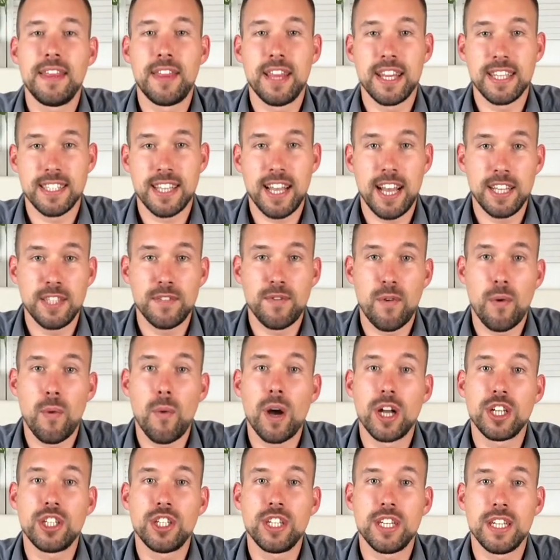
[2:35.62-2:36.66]
thanks guys for
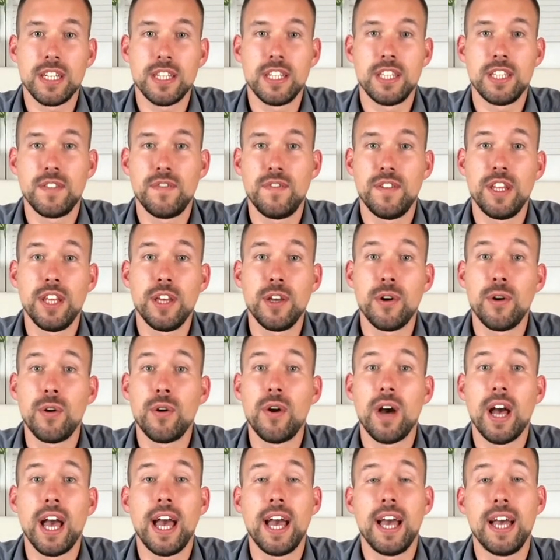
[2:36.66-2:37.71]
watching this video,
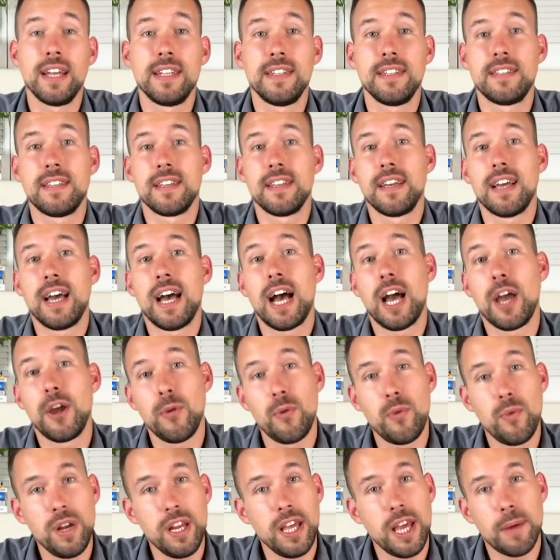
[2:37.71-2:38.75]
and I
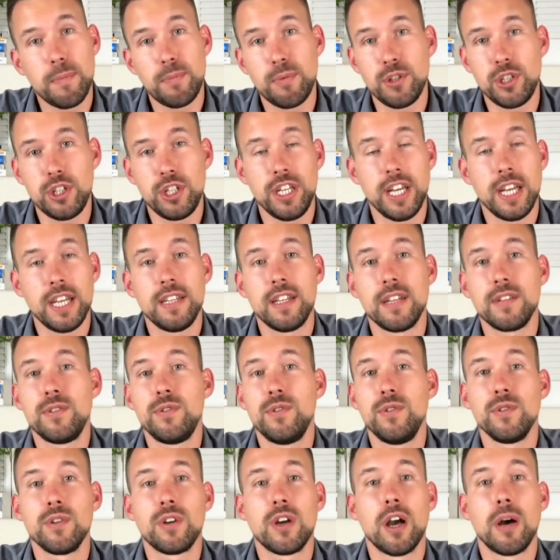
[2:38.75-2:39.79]
really appreciate that
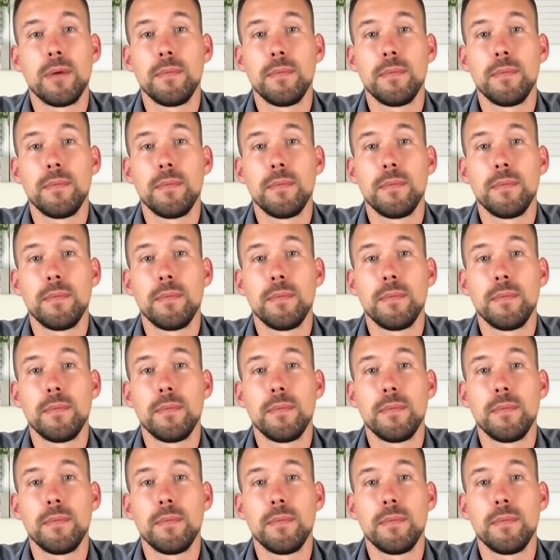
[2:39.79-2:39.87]
you